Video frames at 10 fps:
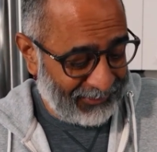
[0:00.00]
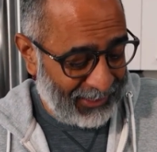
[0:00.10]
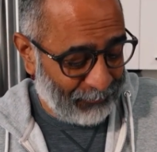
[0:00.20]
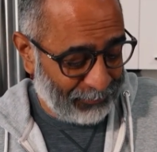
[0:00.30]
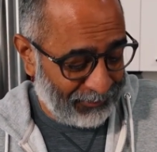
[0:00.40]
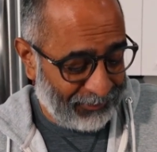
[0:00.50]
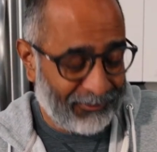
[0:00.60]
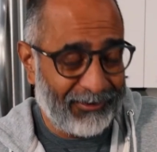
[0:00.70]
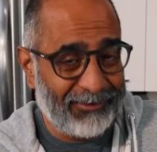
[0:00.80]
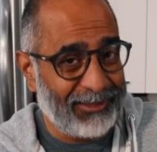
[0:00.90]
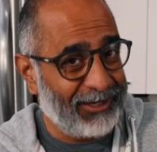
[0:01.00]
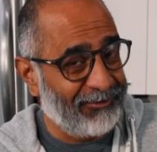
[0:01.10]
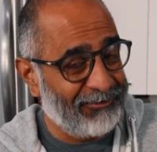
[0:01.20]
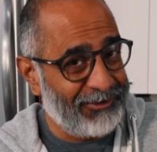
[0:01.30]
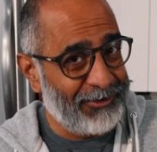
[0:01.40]
out there that
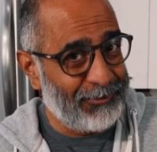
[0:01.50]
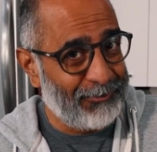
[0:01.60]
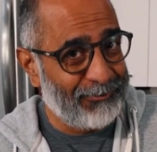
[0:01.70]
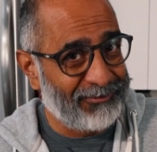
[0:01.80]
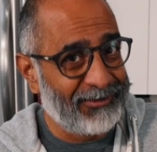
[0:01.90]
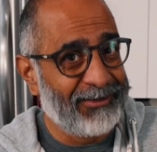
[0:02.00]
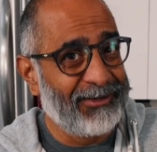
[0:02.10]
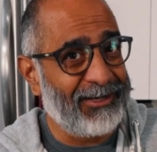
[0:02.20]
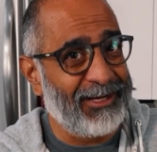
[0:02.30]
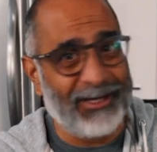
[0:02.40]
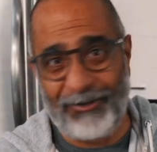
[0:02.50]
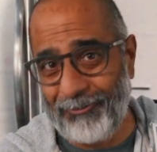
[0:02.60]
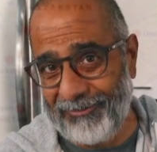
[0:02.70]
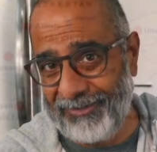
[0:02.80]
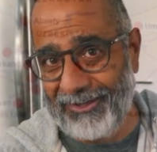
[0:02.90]
is used in
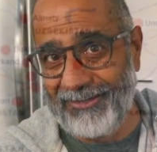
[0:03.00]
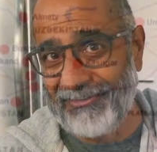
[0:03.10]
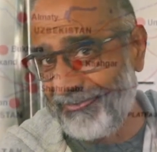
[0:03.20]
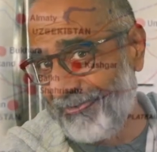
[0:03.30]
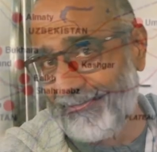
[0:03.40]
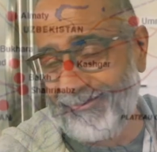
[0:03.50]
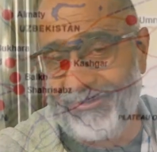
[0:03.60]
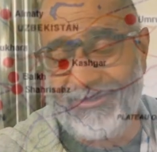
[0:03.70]
cuisine still.